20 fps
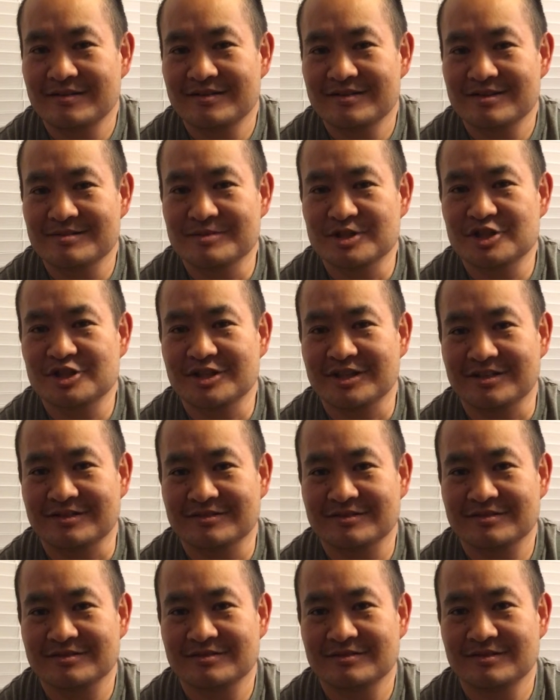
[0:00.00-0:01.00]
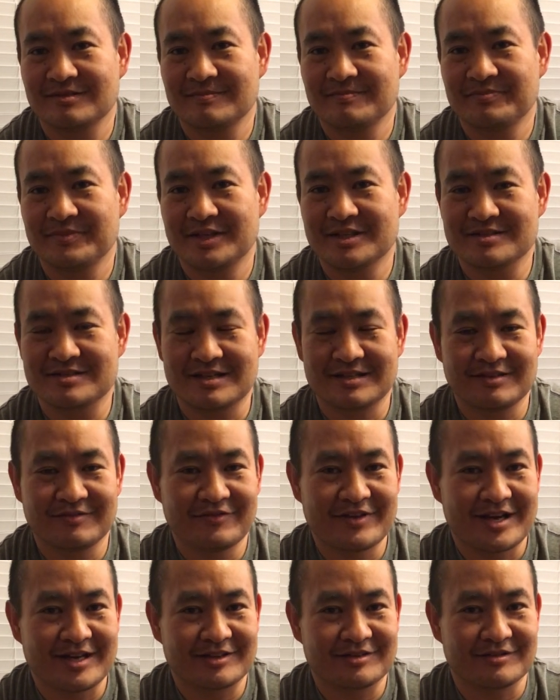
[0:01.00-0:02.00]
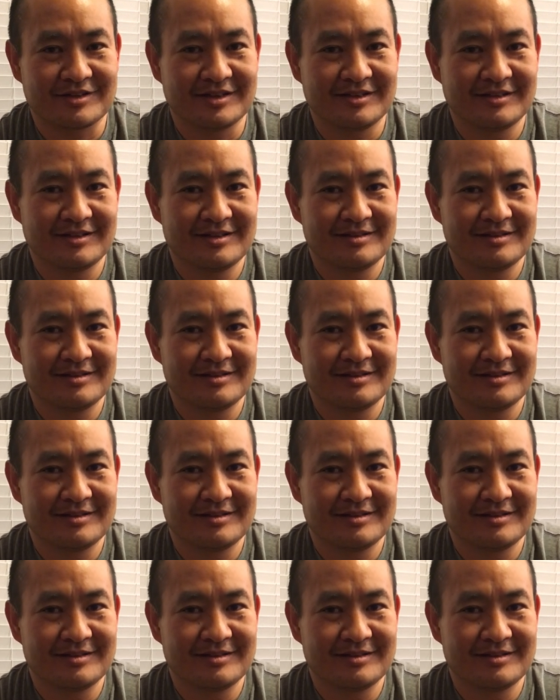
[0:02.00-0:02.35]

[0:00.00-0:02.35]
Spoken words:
the machines inside the factory,